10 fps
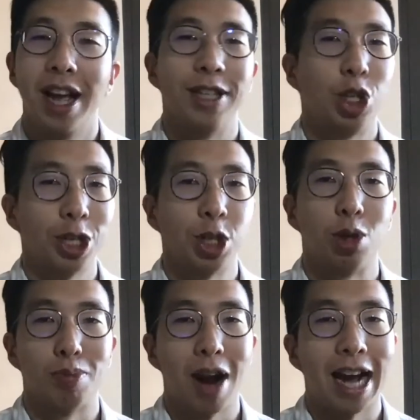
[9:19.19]
is just to
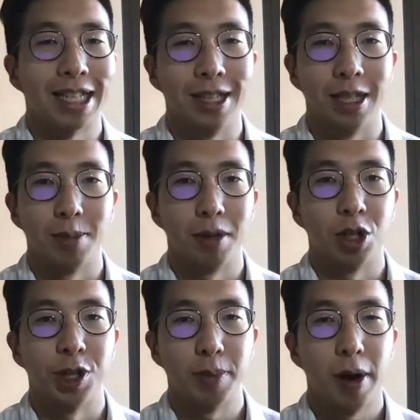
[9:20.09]
practice as much
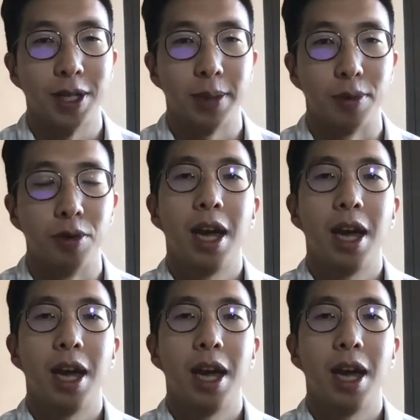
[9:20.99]
as possible.